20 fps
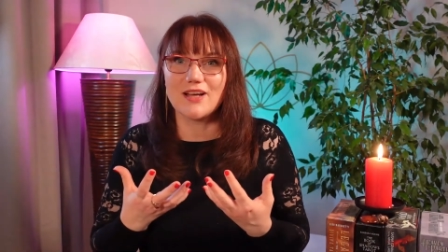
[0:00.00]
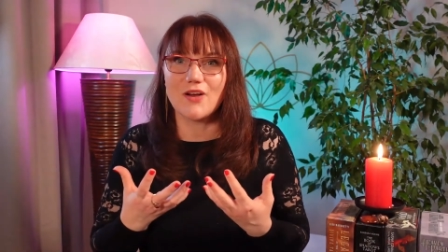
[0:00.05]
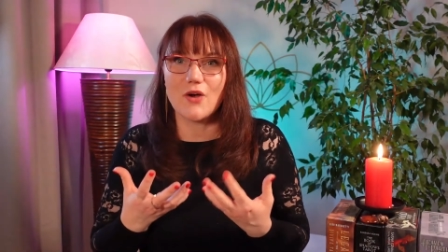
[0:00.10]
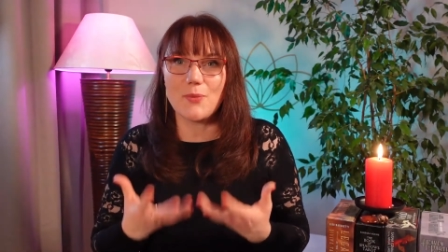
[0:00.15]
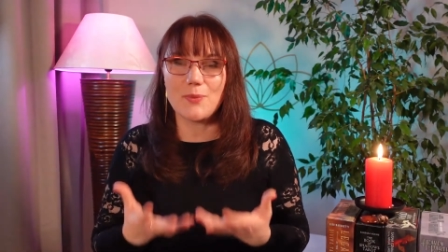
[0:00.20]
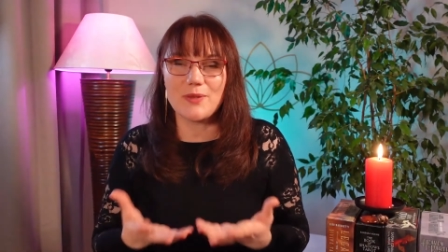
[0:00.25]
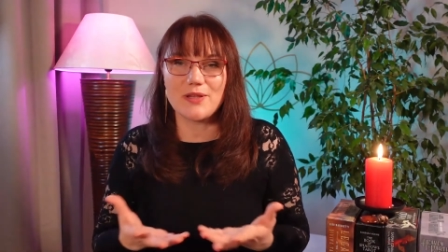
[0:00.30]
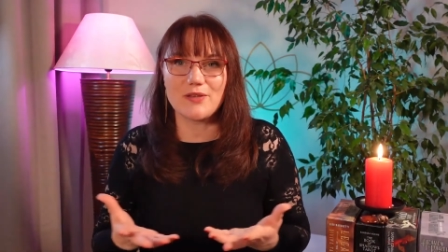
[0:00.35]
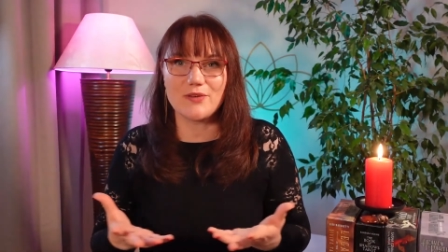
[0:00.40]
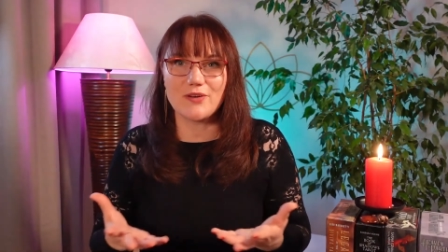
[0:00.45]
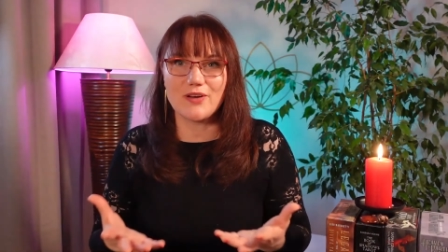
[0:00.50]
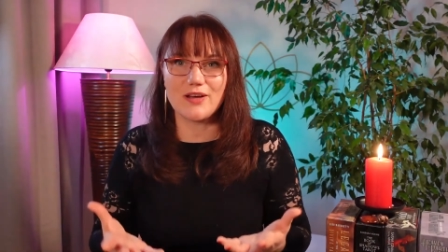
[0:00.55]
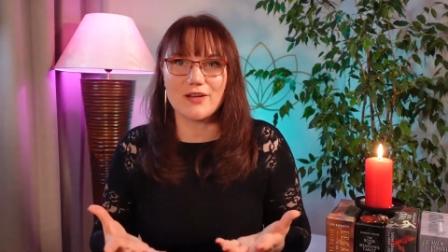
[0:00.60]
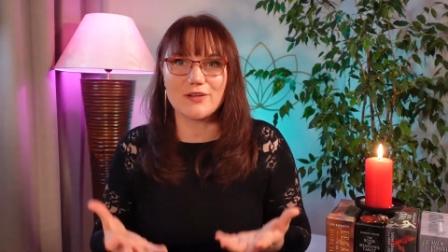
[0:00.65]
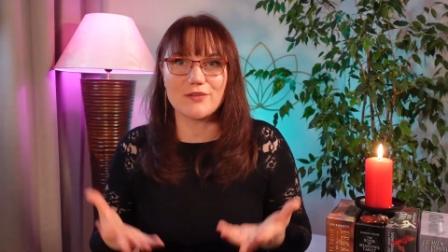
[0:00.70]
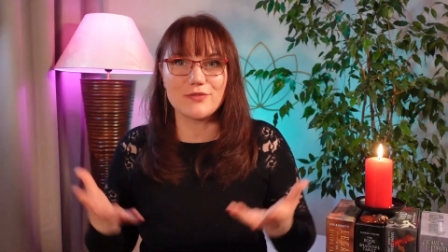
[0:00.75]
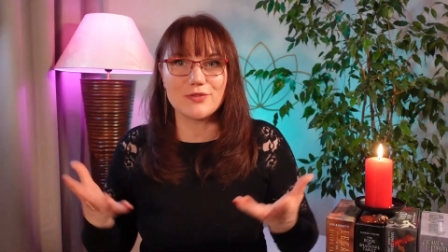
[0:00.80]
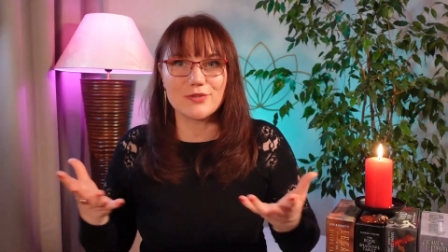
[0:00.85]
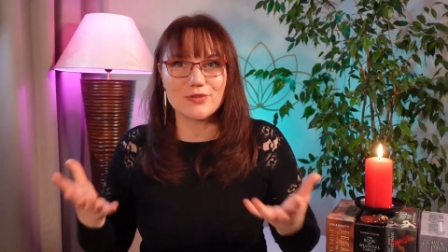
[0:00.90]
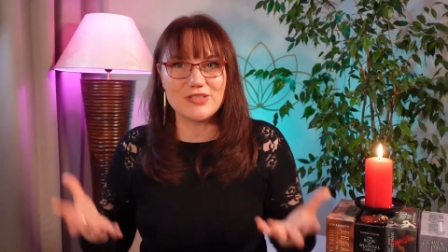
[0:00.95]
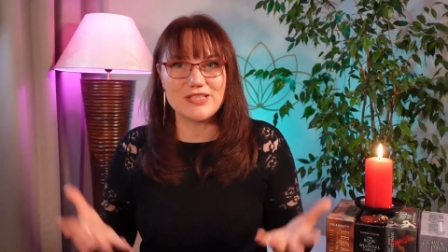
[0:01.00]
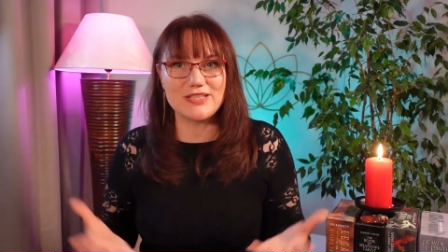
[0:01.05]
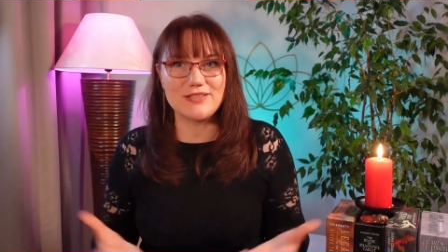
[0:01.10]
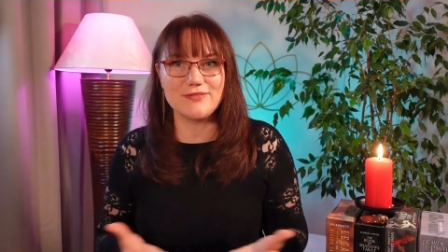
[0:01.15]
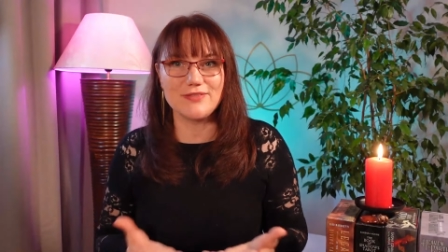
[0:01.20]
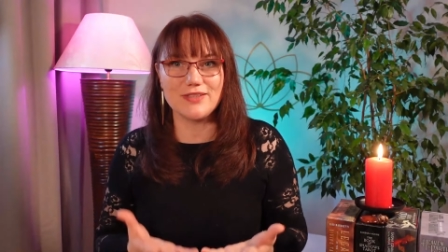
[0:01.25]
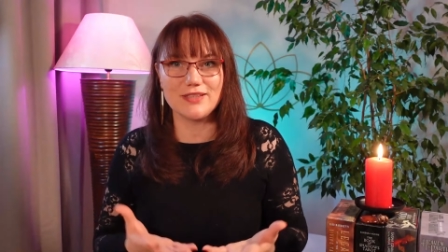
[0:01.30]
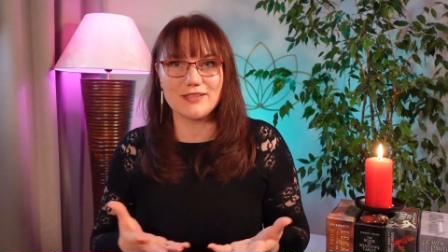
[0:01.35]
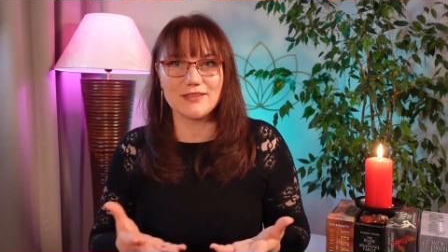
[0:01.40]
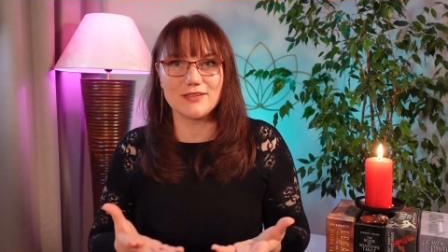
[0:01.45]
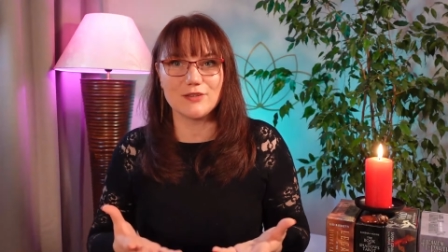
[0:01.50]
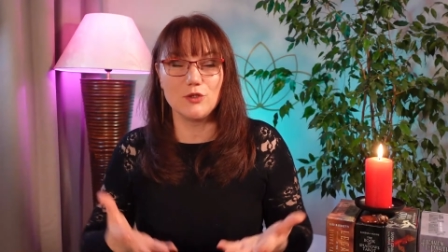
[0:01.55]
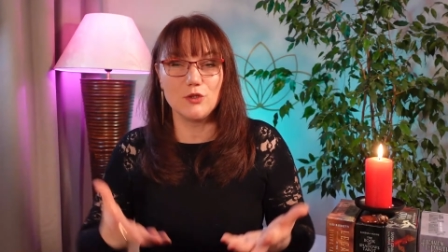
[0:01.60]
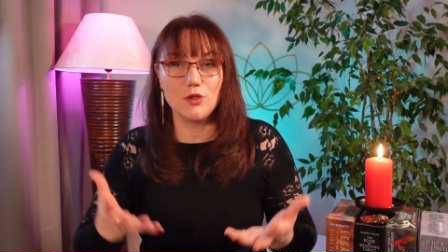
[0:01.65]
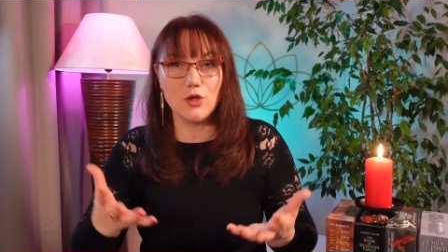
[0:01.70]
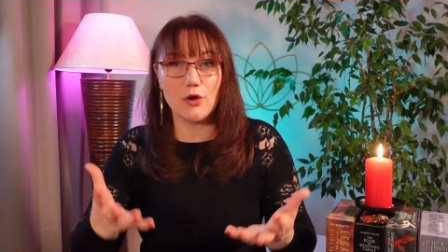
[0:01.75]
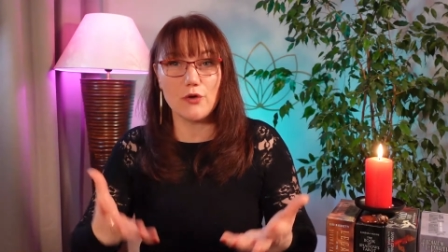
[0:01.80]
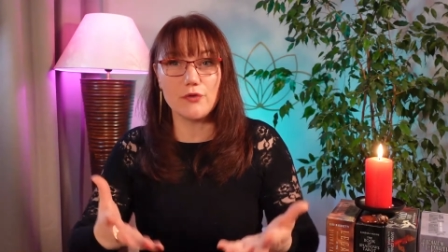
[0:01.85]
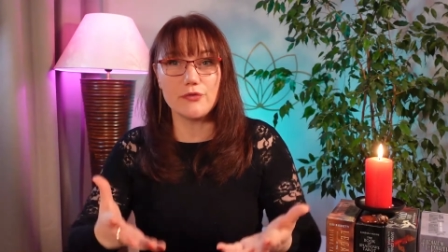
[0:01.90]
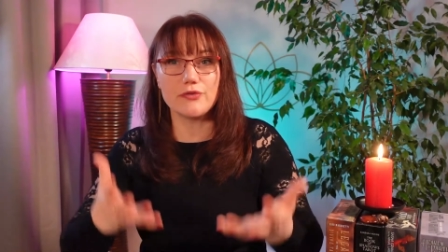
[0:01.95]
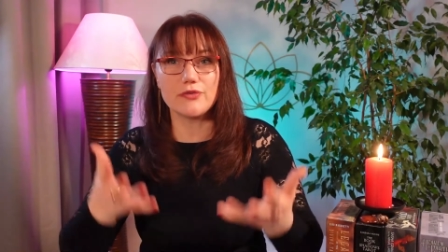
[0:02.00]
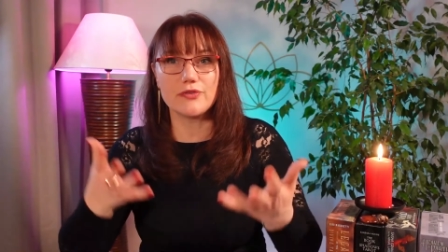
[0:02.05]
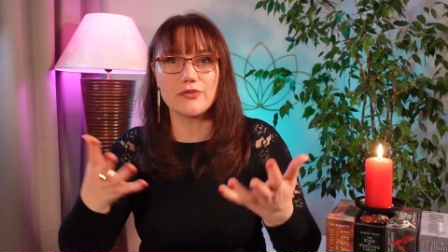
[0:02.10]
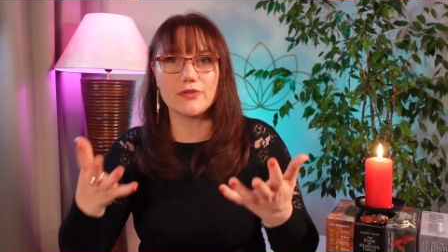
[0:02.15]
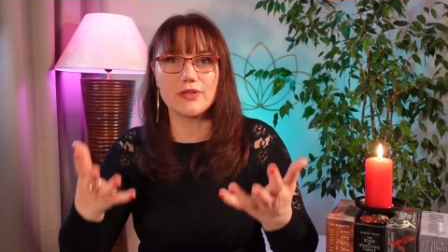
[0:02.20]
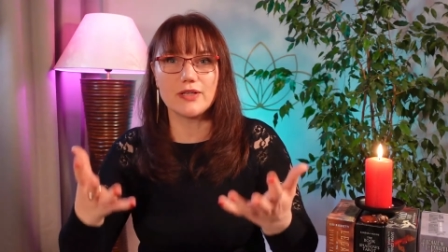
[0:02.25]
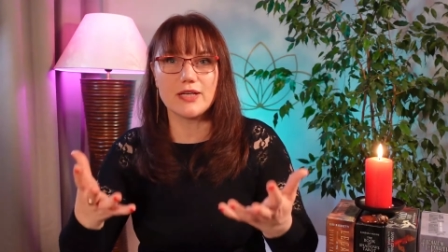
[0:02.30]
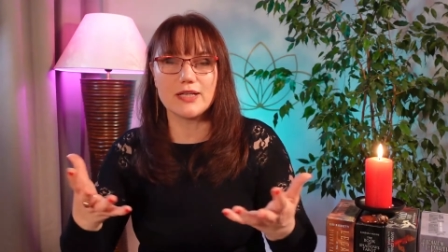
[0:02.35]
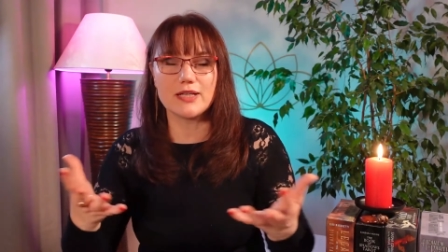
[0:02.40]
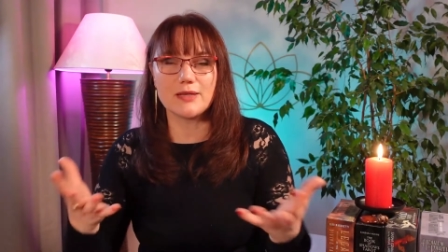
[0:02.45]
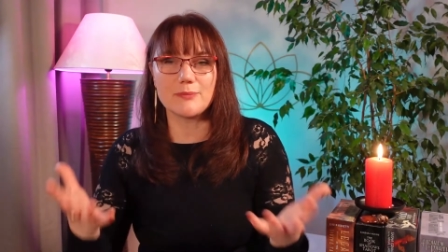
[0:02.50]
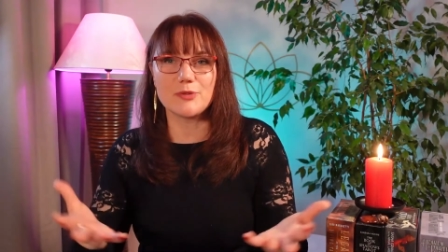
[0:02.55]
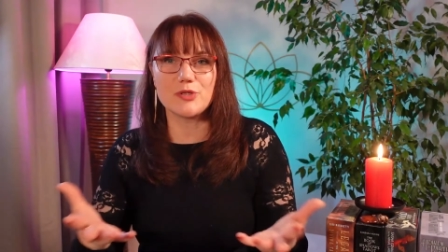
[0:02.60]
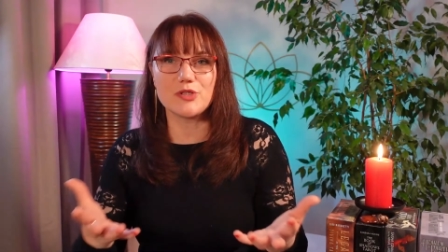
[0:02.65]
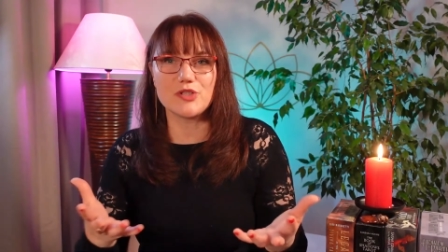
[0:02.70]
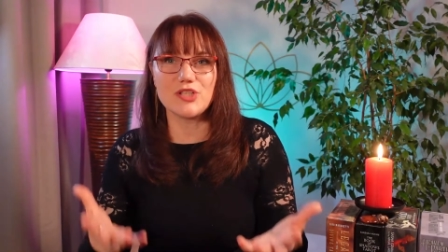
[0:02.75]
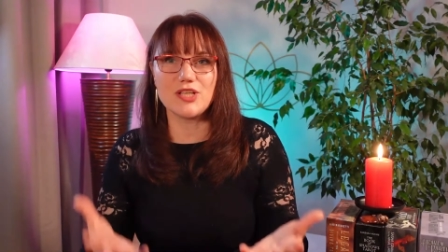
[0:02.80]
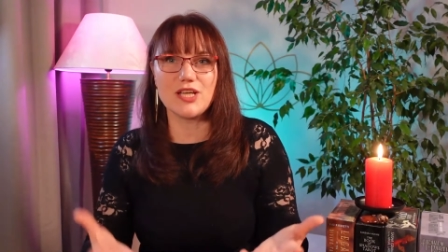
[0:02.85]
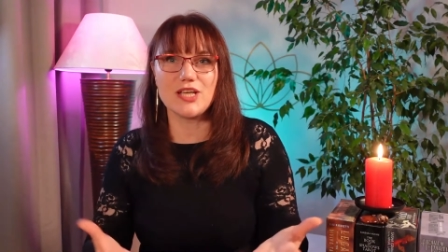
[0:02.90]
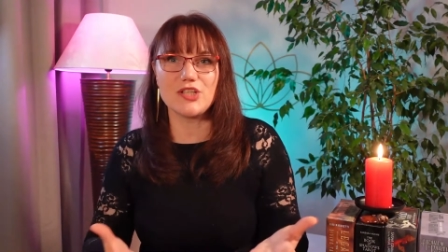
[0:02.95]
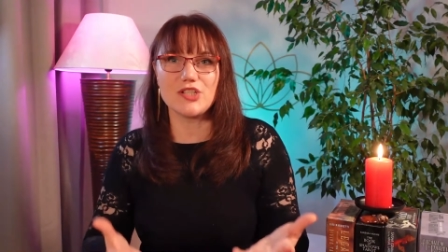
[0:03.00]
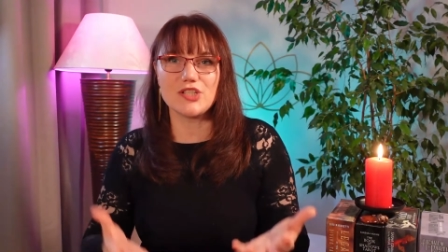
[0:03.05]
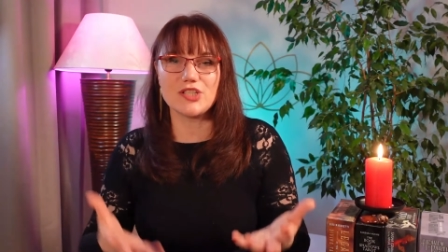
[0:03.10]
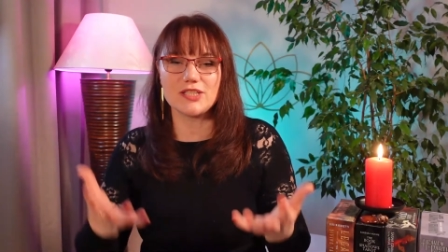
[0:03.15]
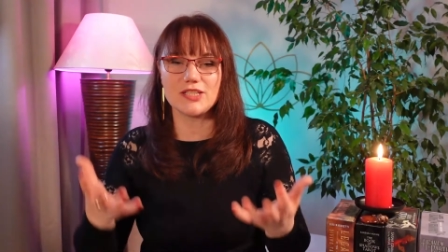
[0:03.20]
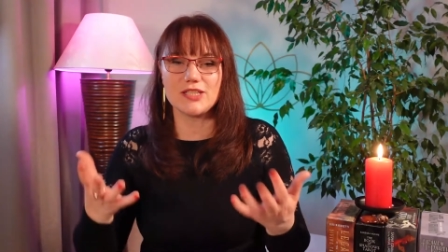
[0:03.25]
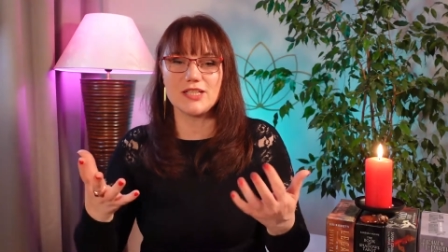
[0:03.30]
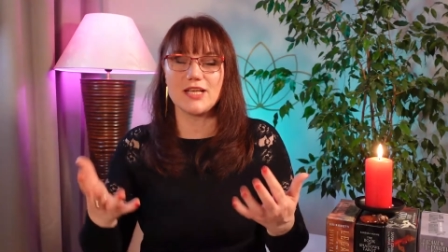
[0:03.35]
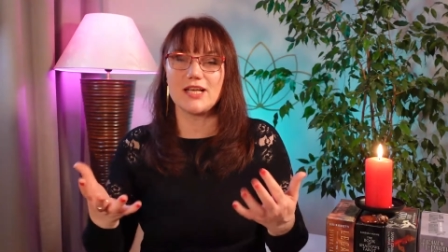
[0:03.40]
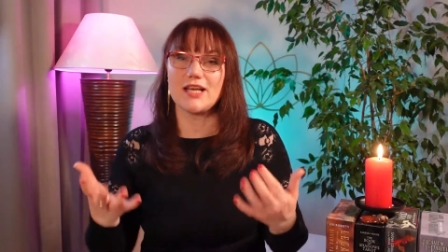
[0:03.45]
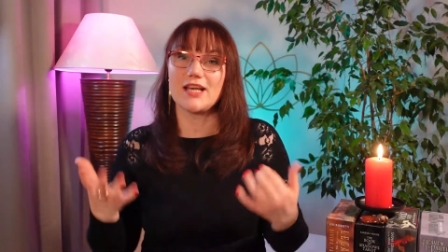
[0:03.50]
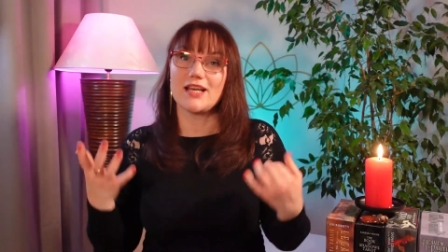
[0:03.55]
open your heart for receiving love and appreciation